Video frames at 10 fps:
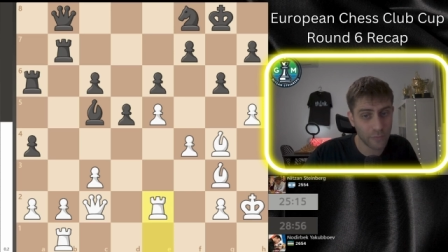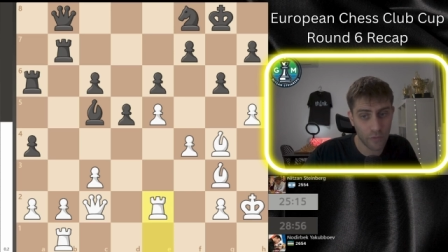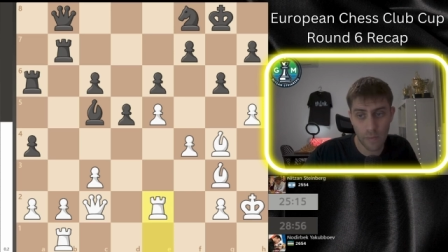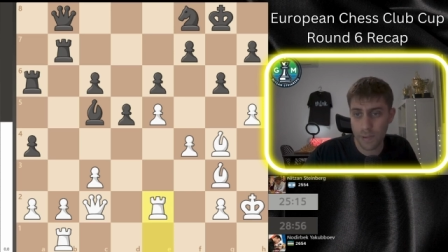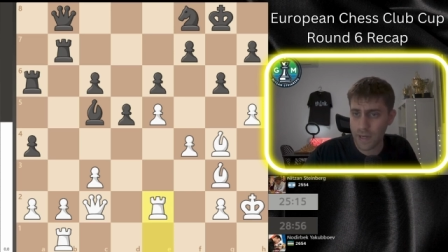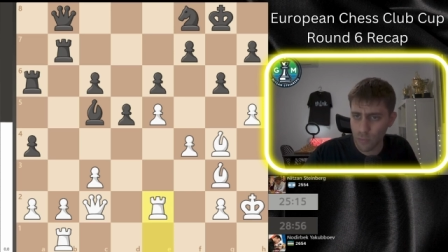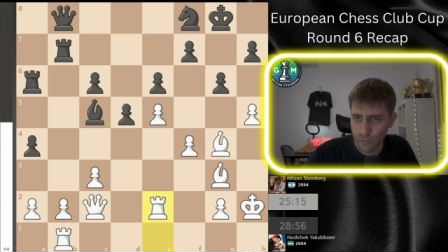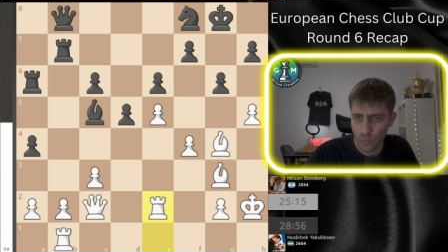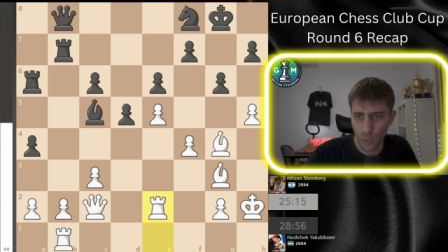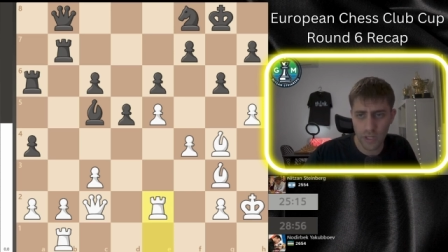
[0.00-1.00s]
move. I played a
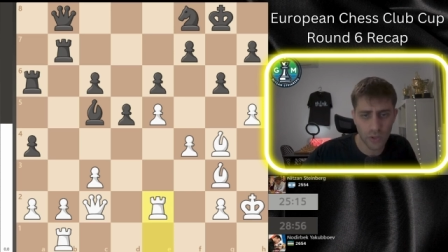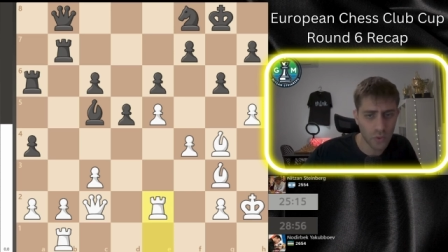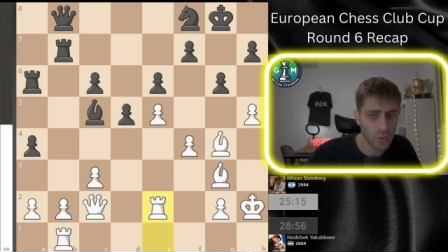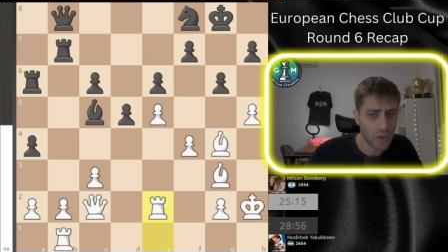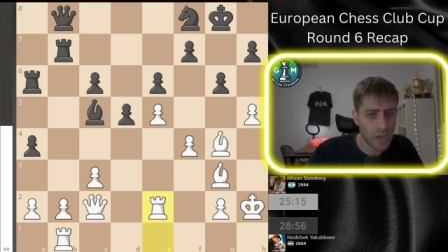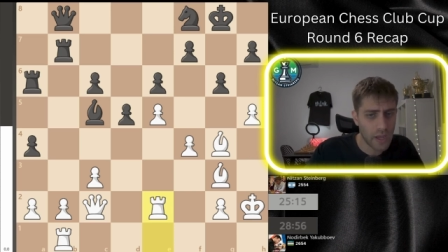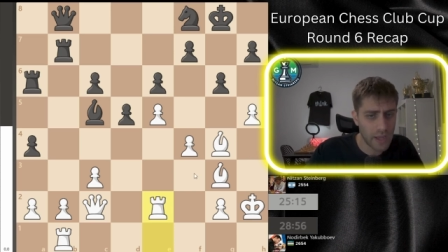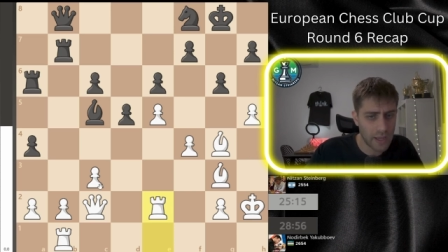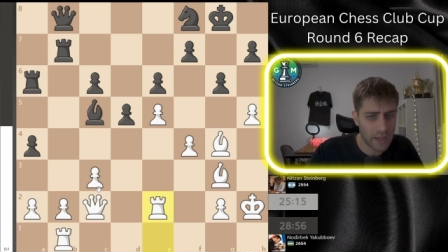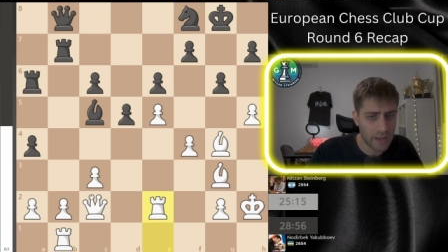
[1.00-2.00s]
move Rook too.
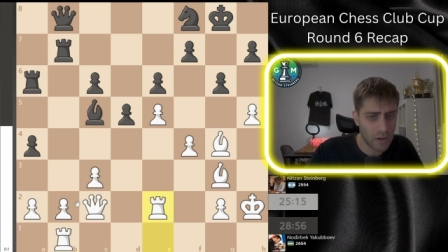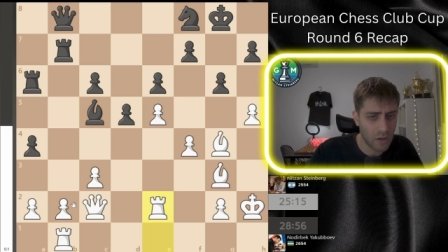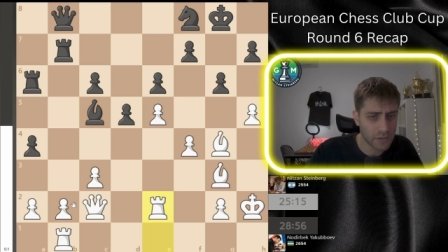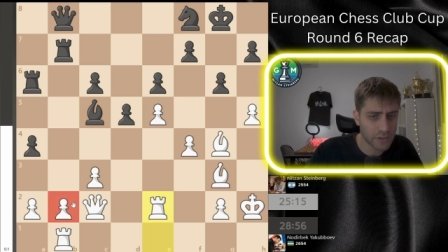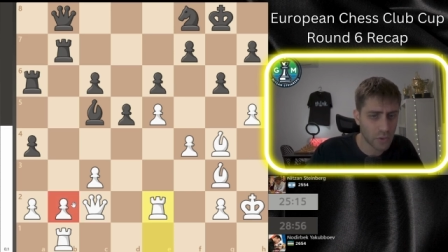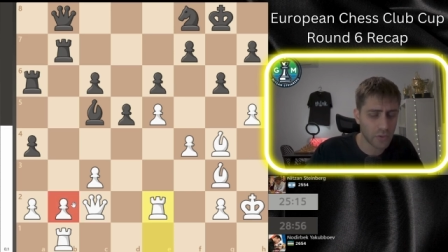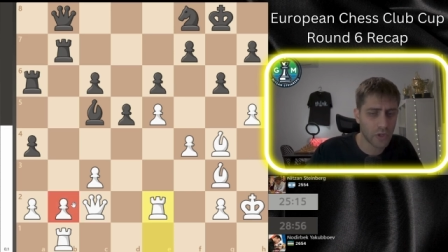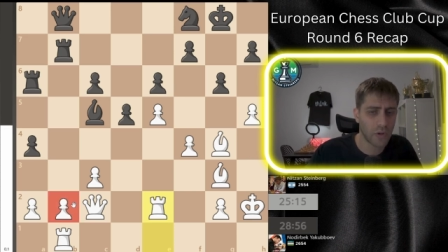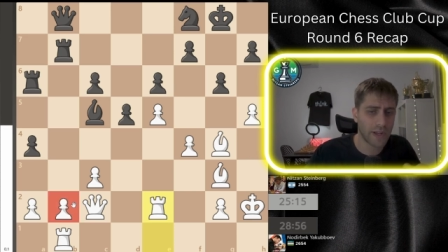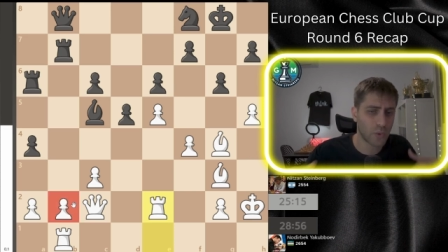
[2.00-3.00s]
Uh, also, you
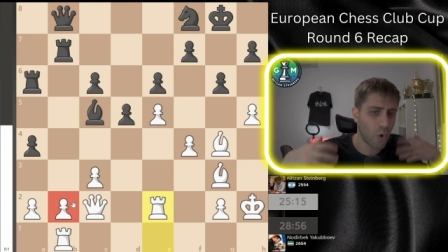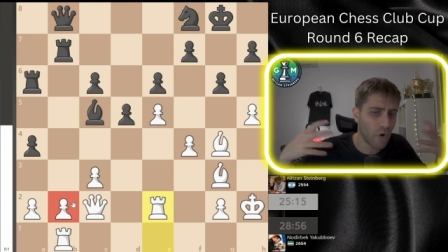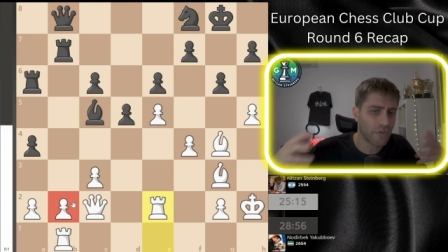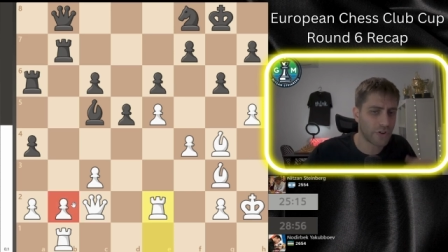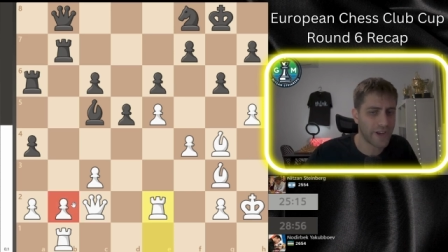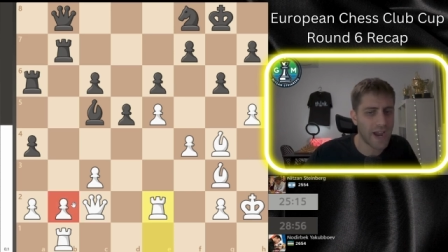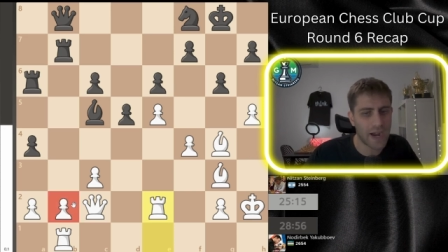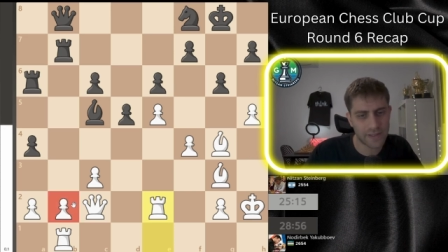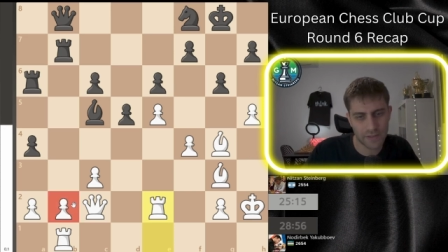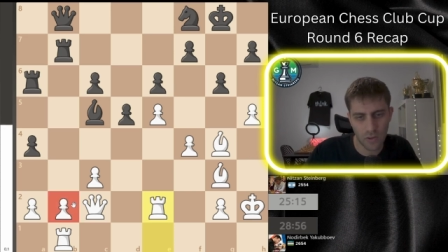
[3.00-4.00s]
know, like to
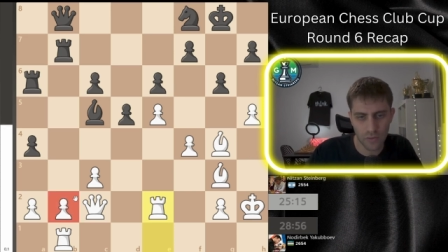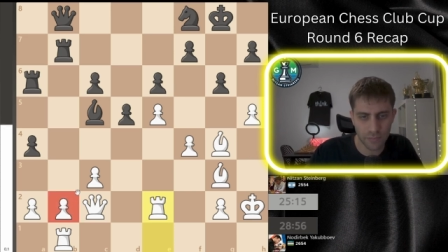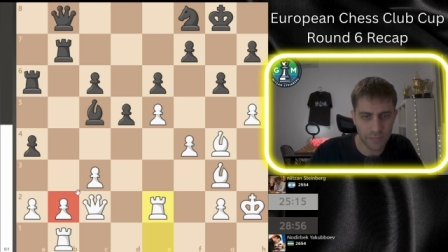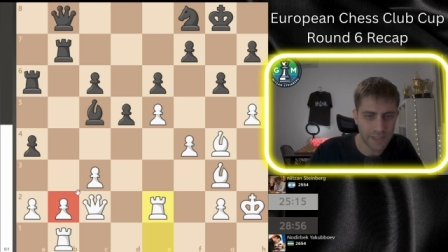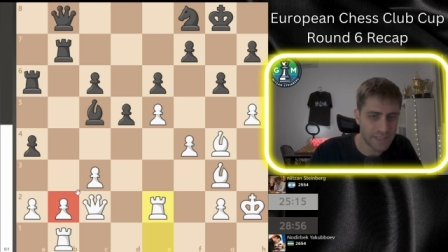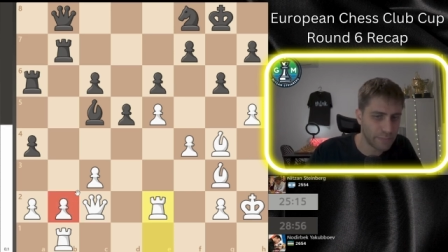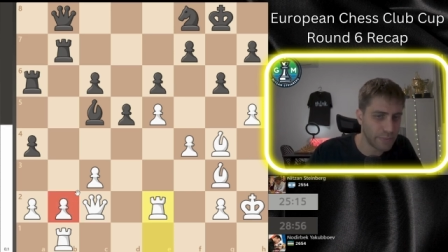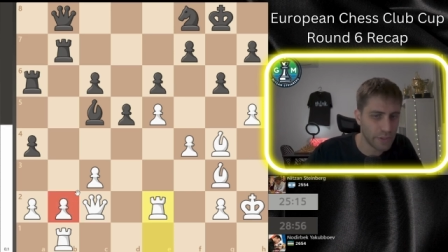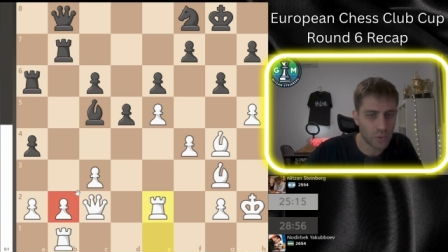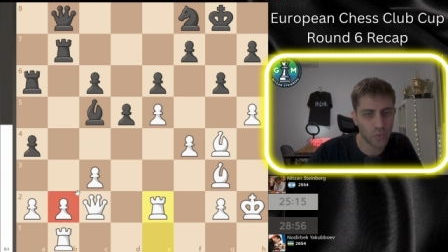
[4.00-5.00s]
overreact on this
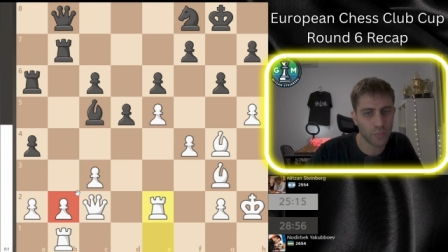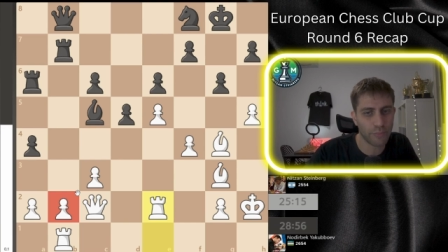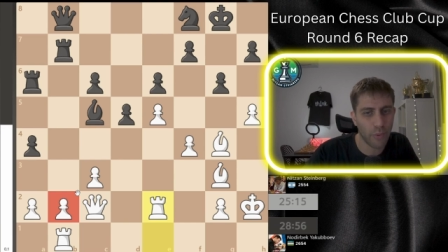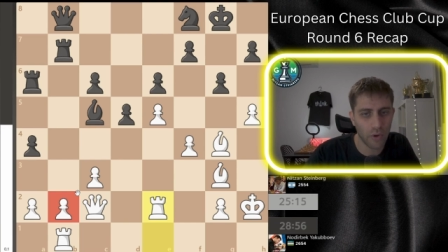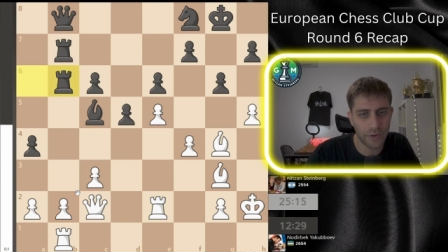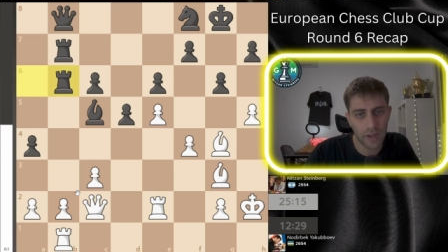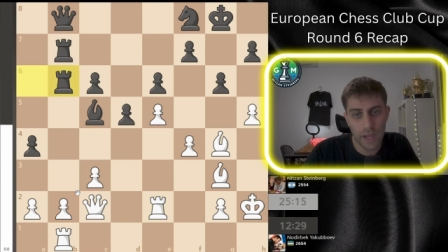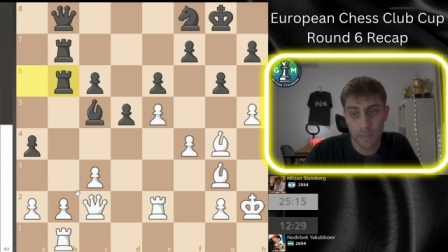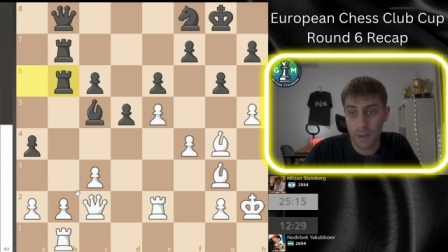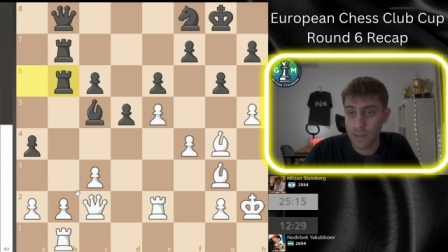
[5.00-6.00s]
b2 pawn.
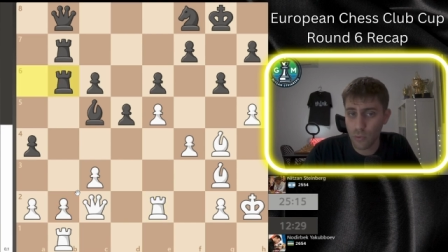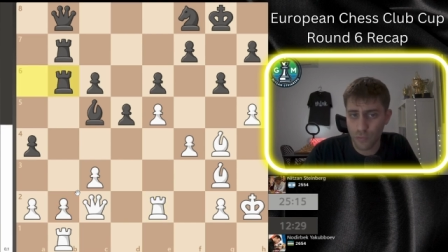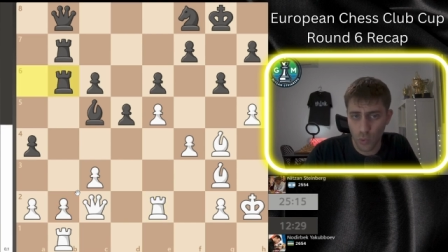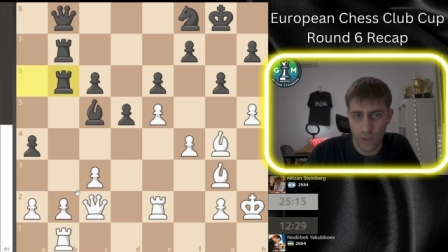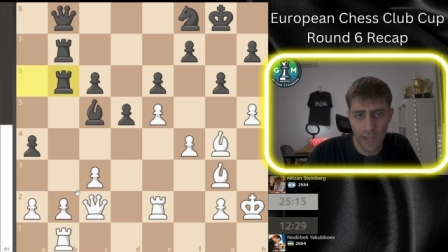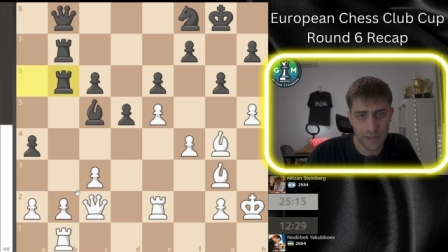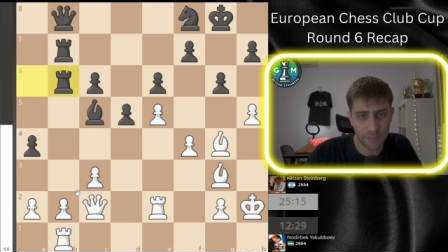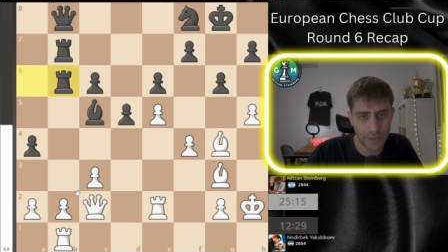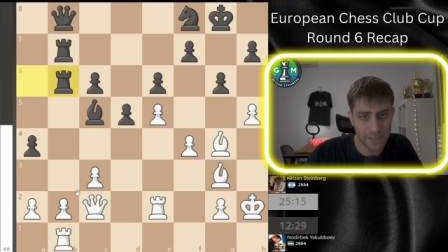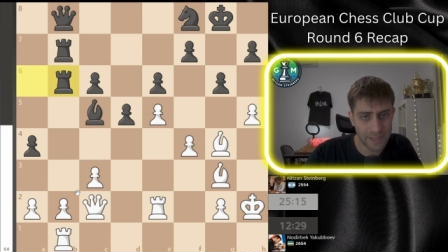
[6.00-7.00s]
He played a move rook a
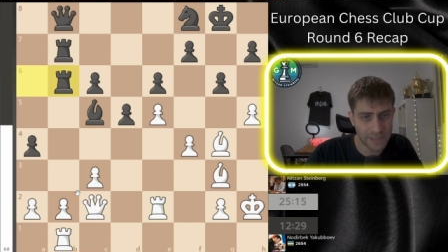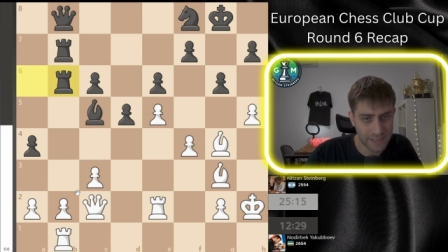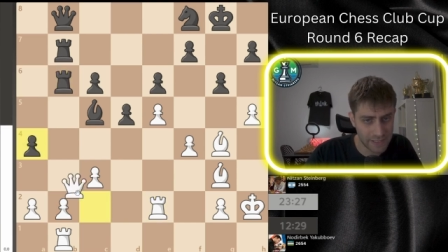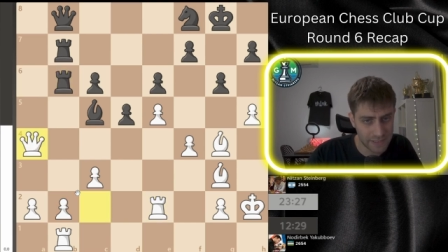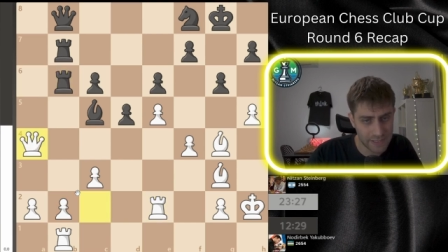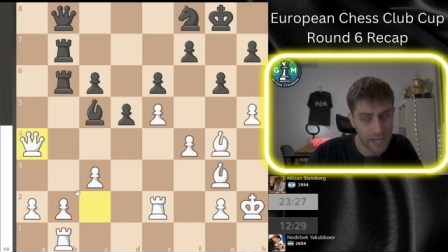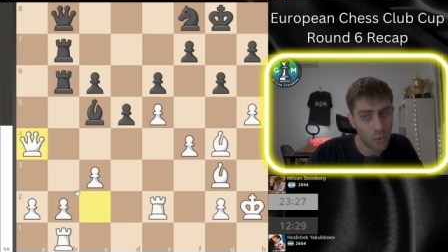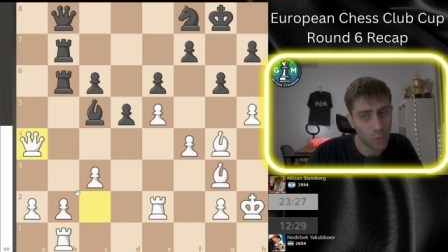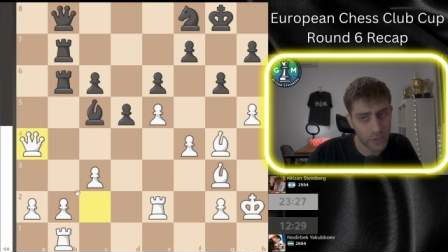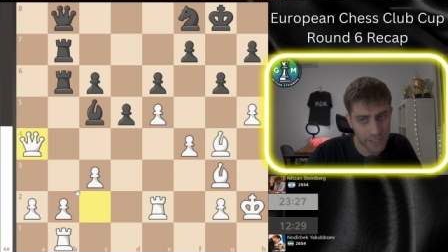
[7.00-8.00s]
b6, and now
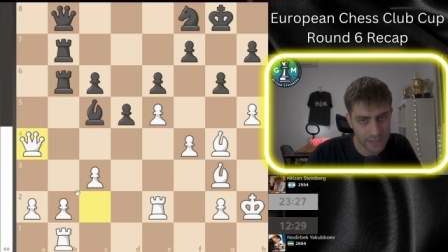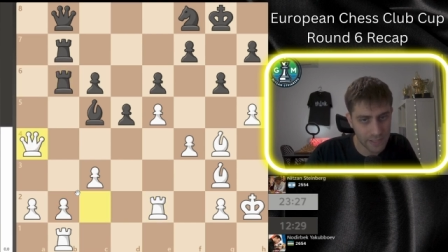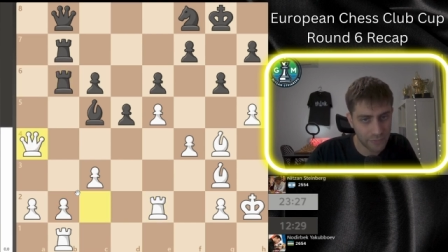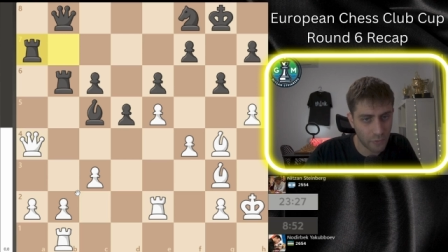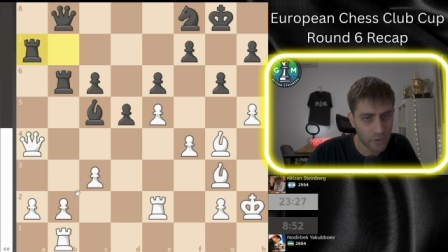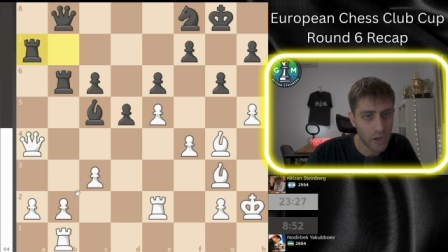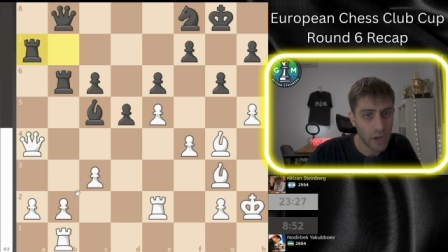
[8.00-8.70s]
queen takes a4,